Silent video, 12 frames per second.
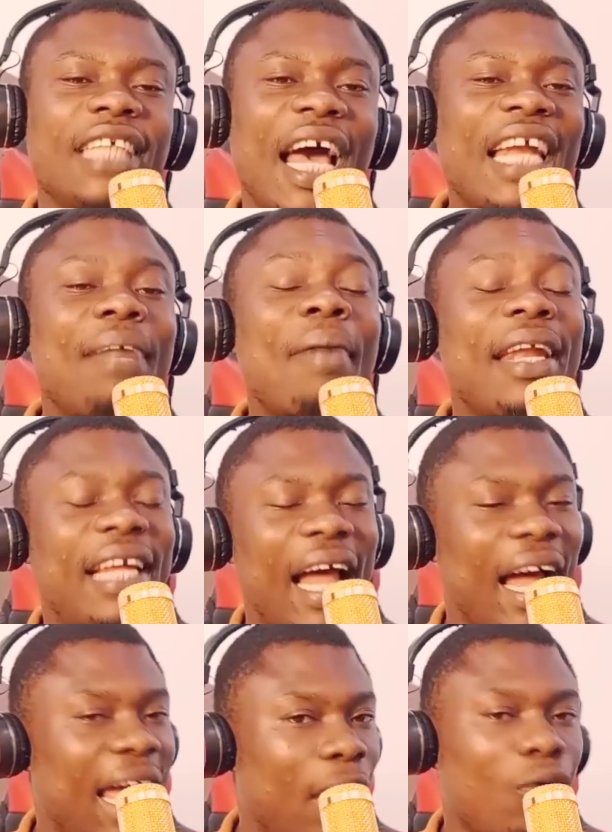and the
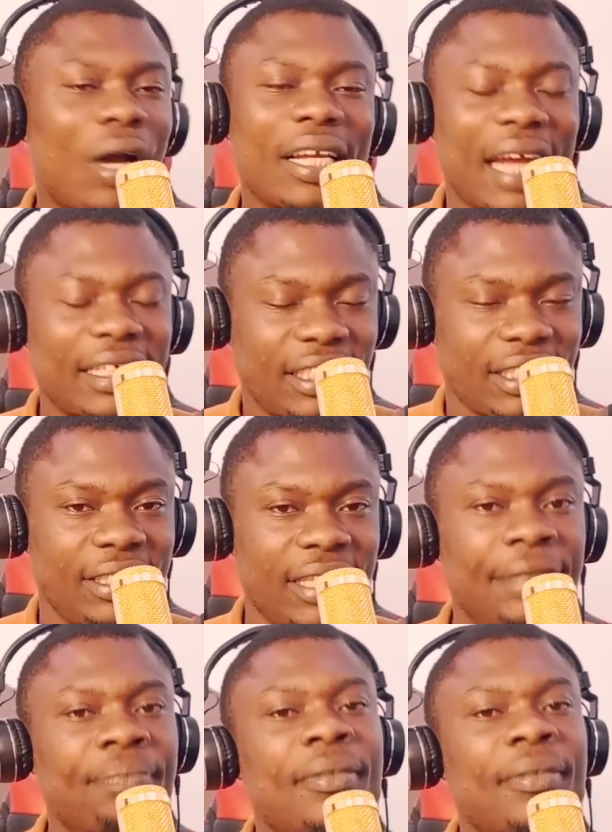Medikal echo clash here.